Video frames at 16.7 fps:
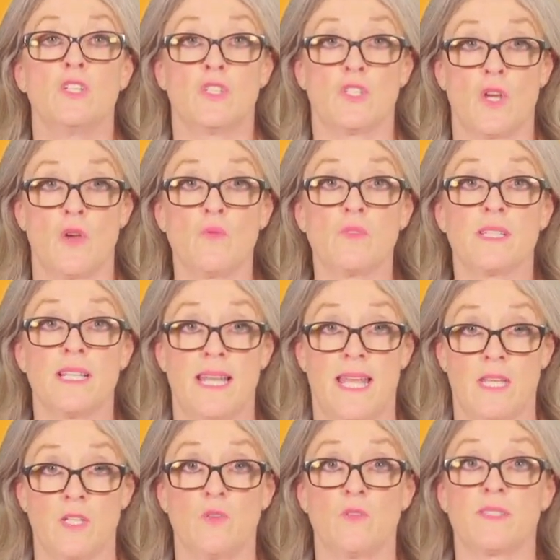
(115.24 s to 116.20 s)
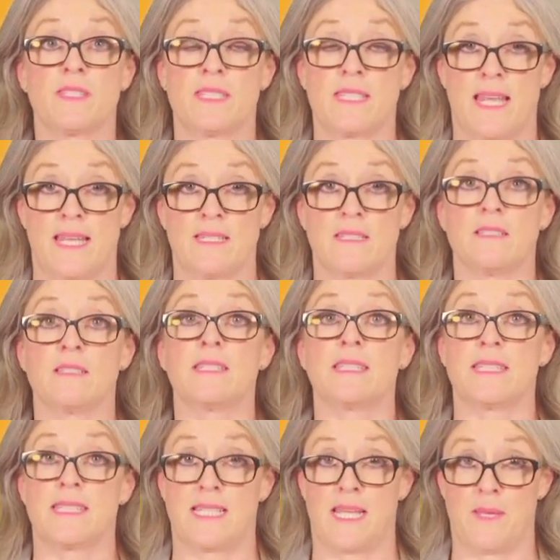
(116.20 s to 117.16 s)
Don't let your
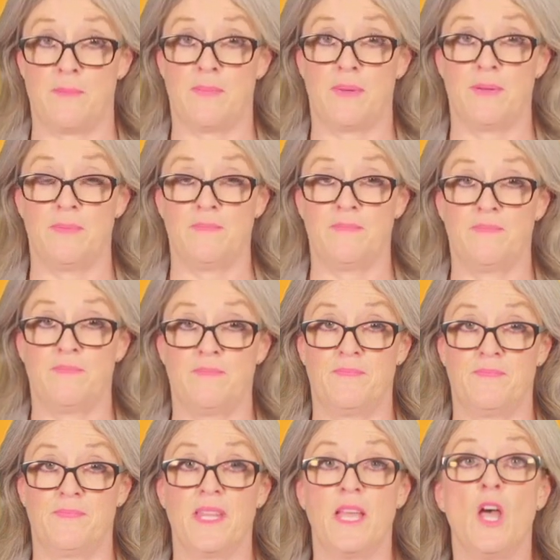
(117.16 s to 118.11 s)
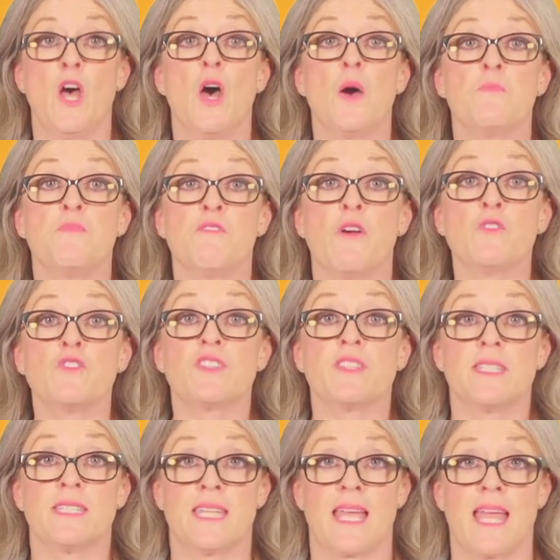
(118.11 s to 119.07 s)
standards slip. Approach
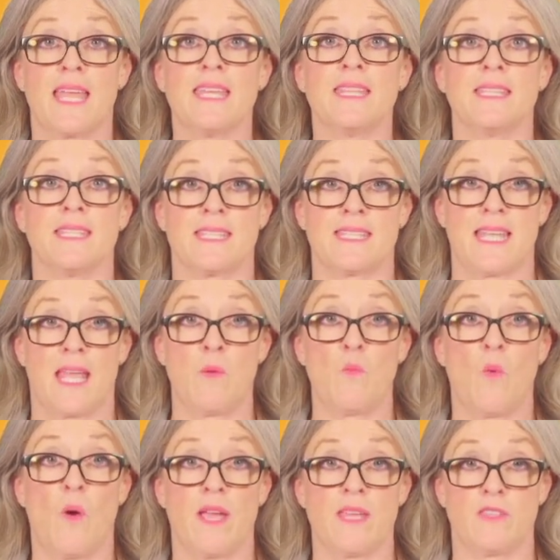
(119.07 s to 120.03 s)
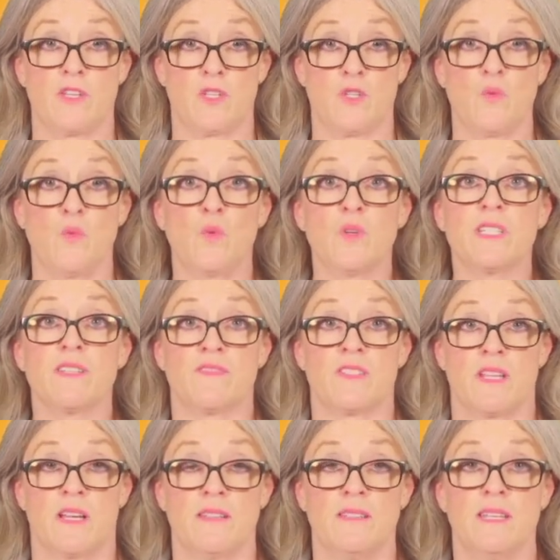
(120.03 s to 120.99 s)
the day in the same way that you would have
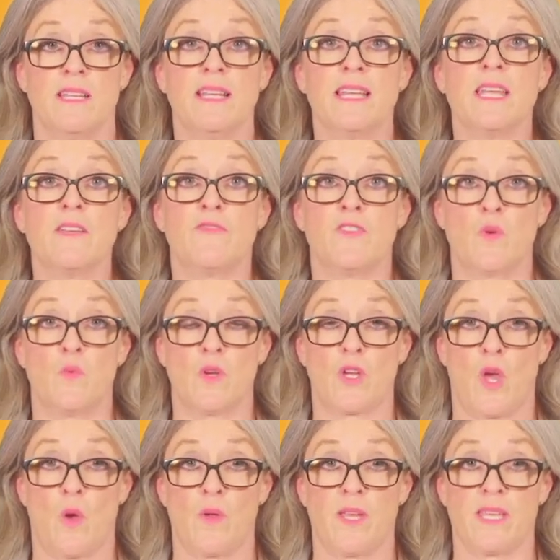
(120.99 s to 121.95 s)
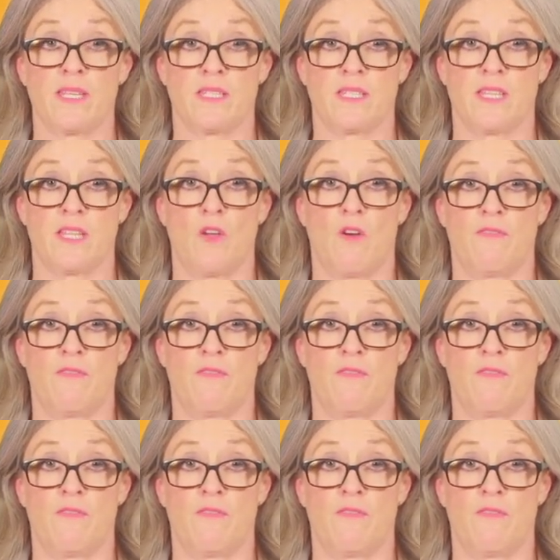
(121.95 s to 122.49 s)
done if you were going into the